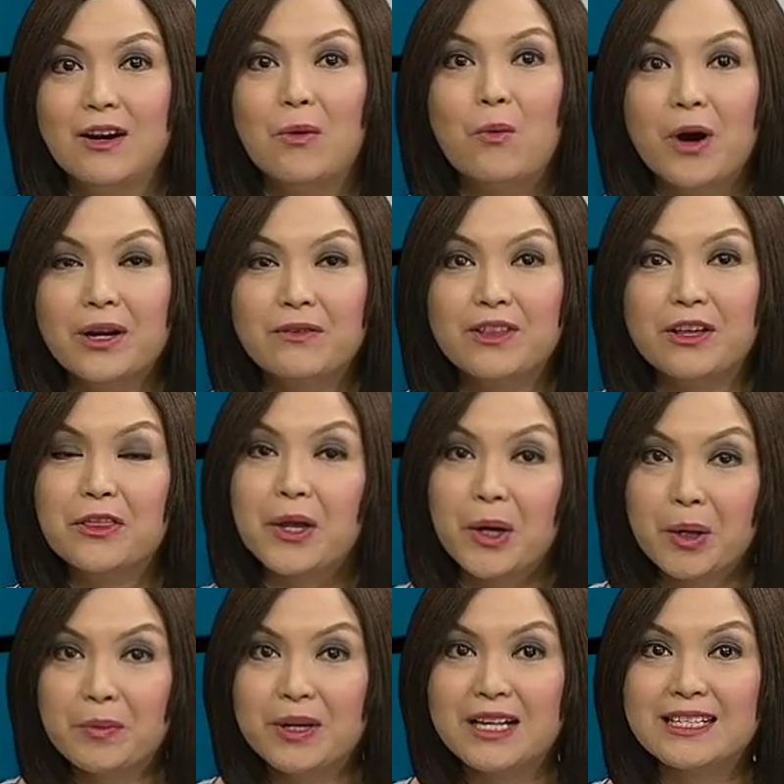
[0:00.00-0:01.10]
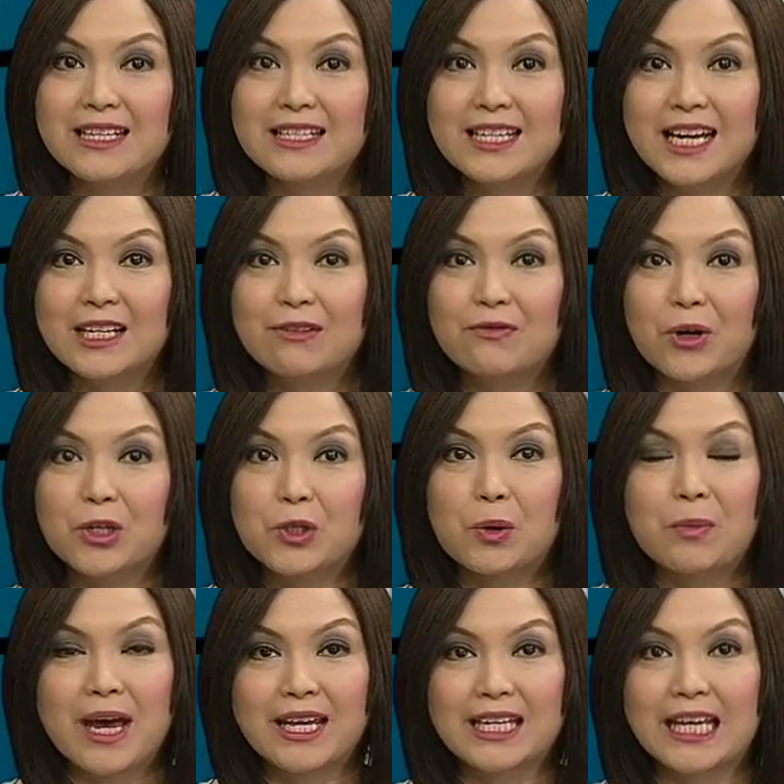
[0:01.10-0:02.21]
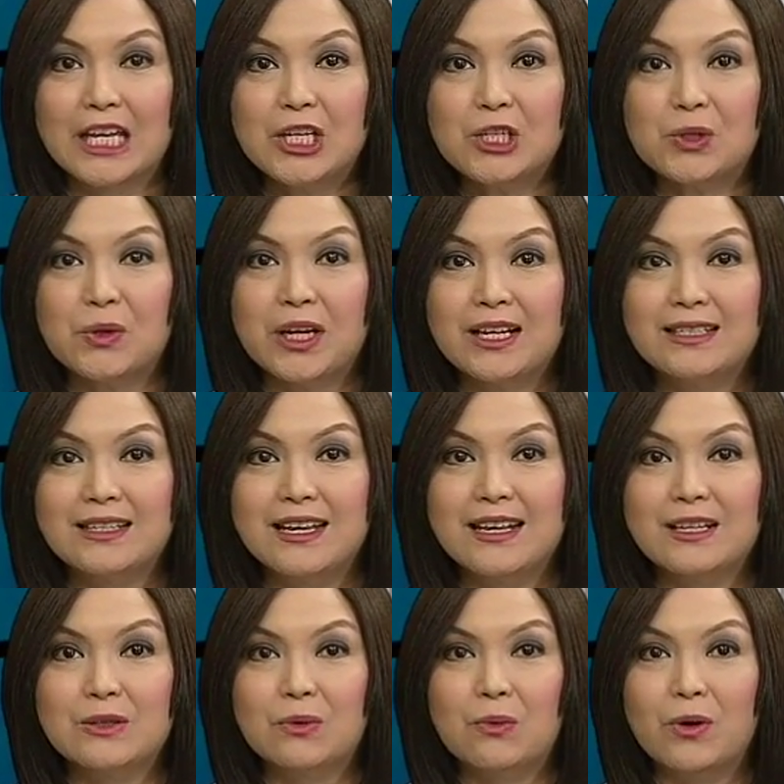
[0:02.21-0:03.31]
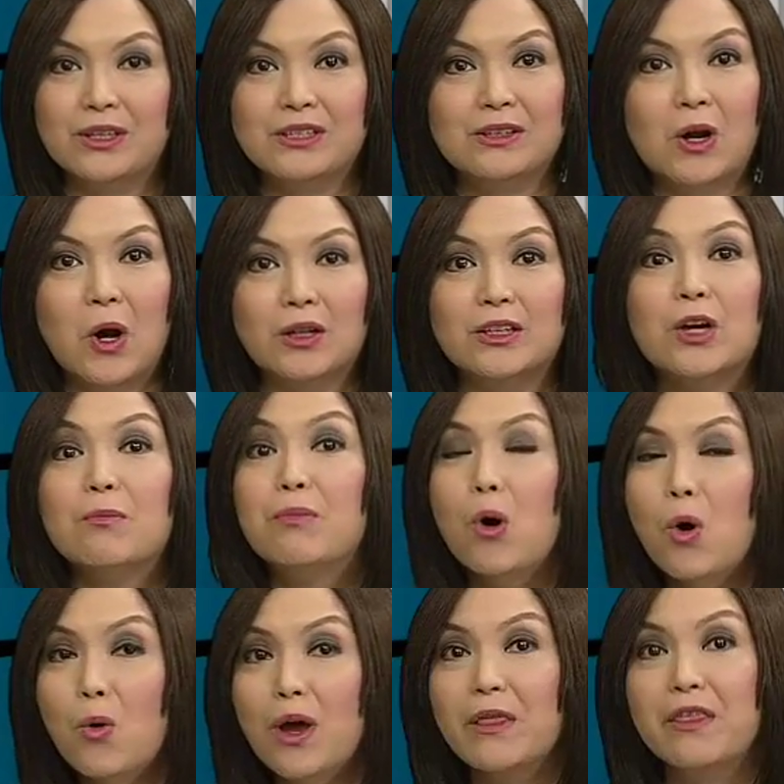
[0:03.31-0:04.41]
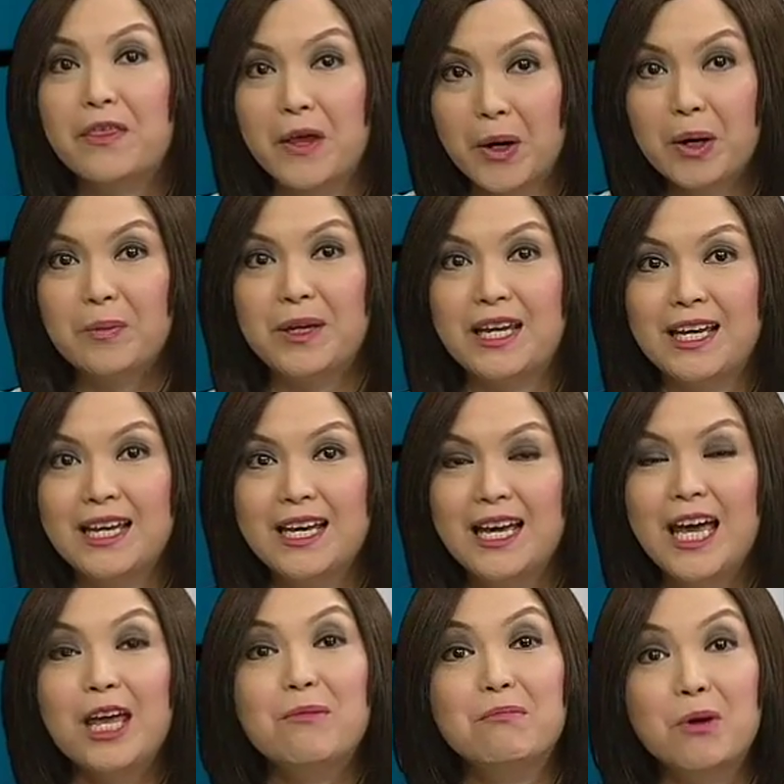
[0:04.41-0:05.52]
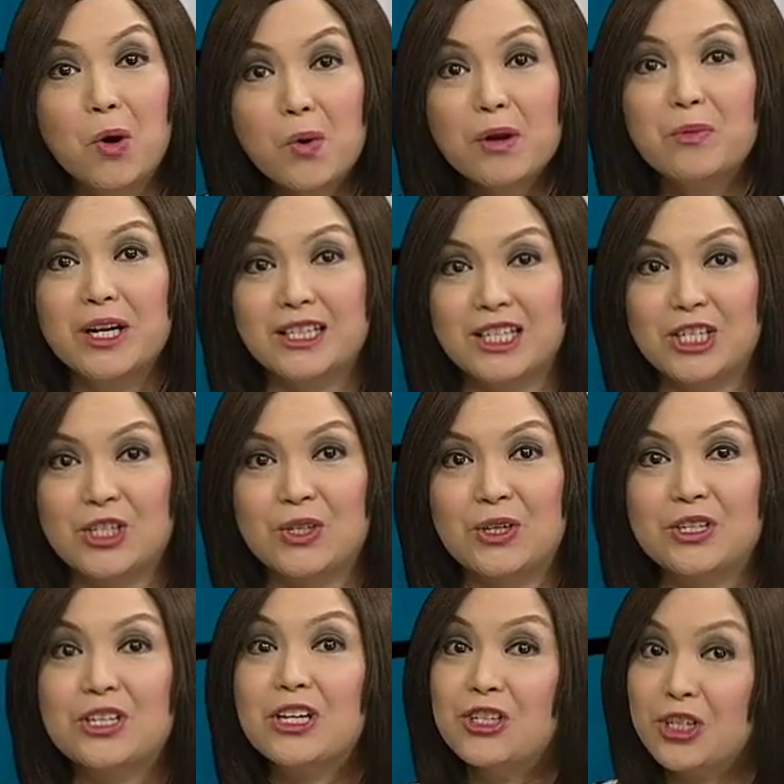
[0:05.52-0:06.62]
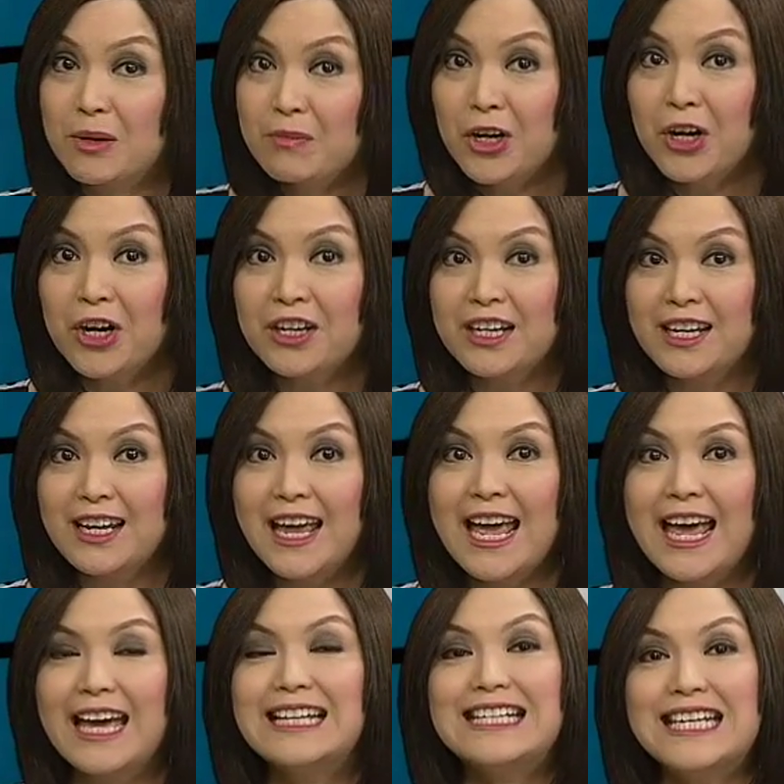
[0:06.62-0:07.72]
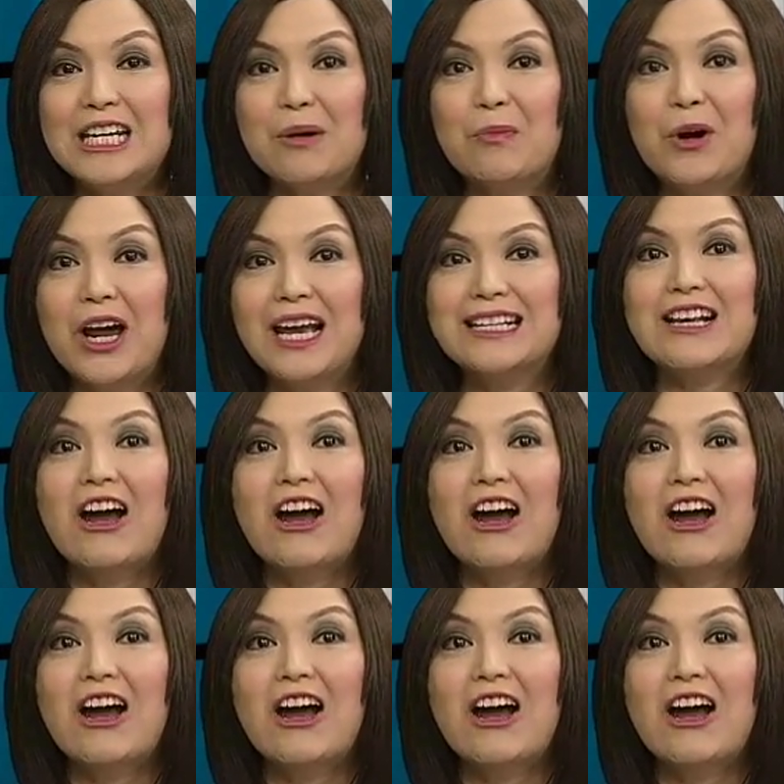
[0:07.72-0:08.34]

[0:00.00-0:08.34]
One of the therapies intended for traumatic injuries is what's called Bowen Therapy, and Bowen practitioners Jim Kearney and Tina Price